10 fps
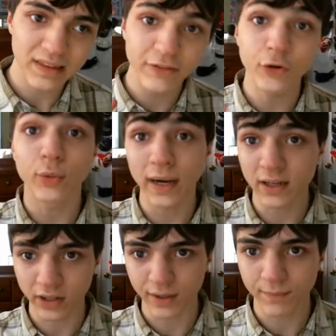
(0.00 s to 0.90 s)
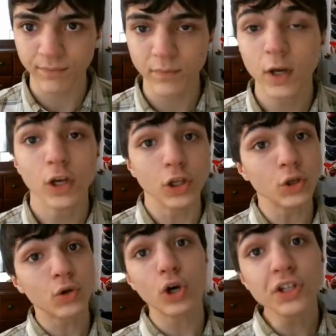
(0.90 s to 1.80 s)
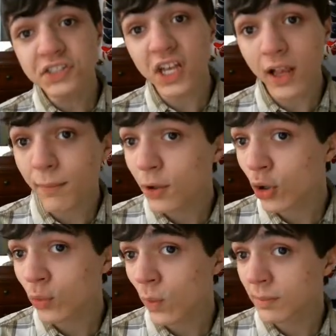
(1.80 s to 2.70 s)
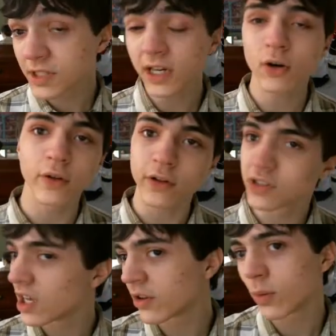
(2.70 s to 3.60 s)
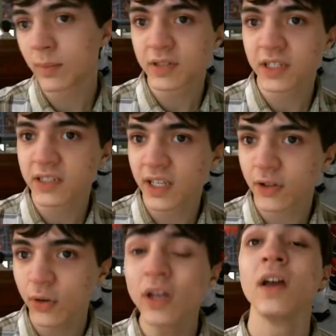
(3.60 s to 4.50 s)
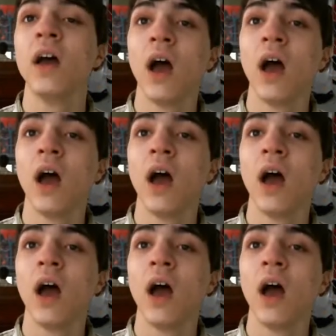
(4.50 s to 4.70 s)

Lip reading: directly. You could set up your own website, or there's other websites that do it,